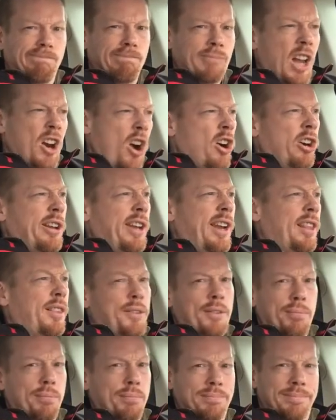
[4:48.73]
A car length?
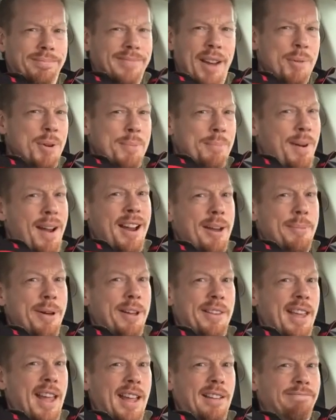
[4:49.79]
I wouldn't brag
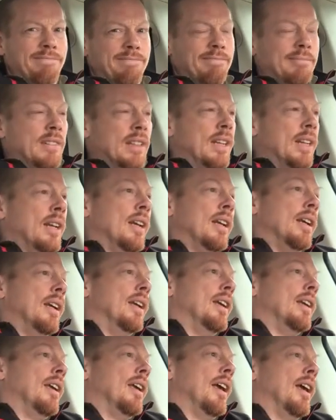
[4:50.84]
about
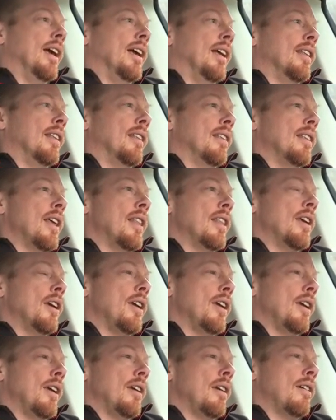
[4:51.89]
that. Then
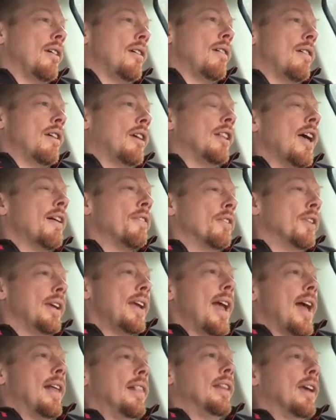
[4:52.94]
they
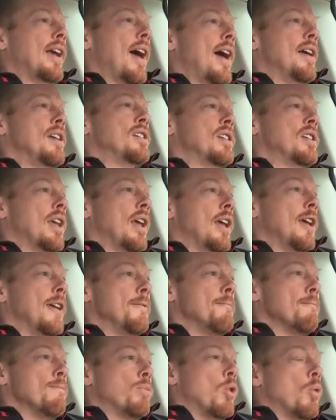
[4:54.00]
cleverly had the guy say,
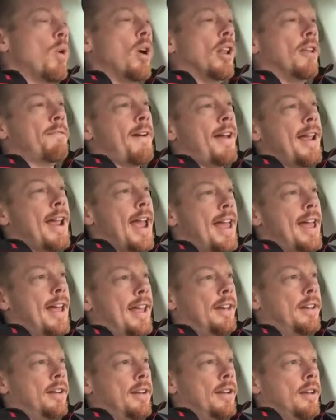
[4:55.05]
well, if I
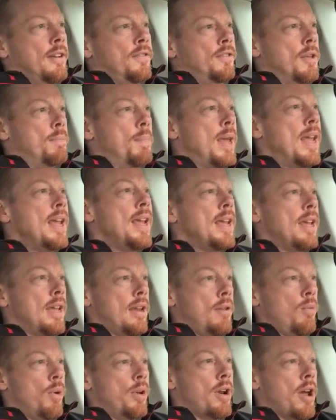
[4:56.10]
had the
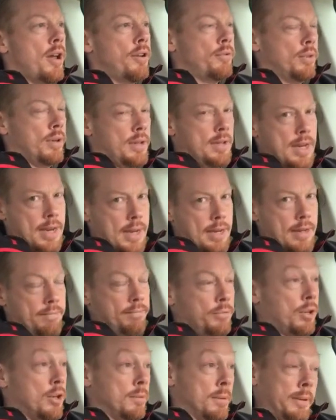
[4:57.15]
P100D,
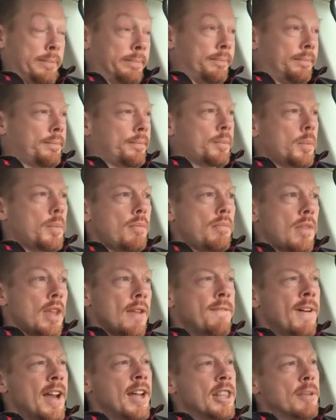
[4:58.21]

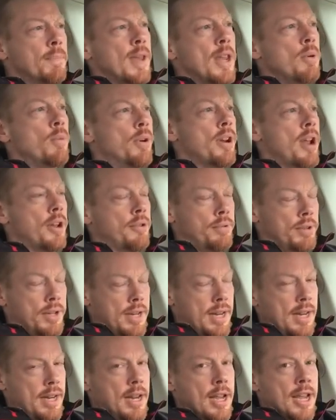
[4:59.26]
If I had the
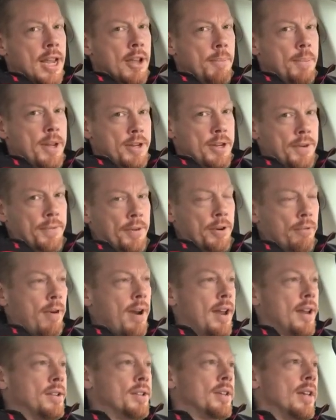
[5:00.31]
P100D, it would be a different
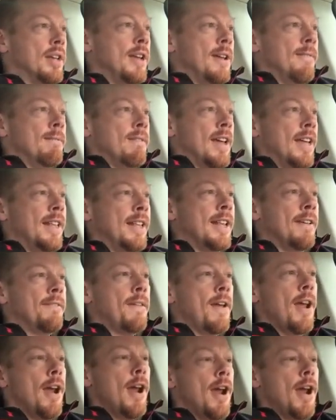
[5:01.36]
race. And then they
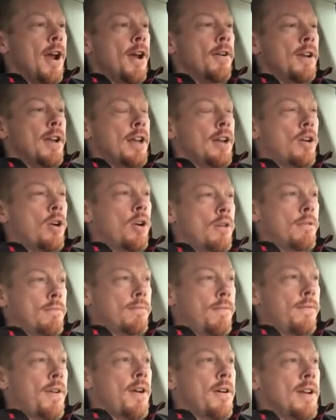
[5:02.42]
very,
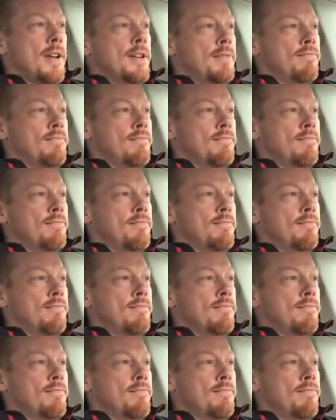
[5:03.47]
very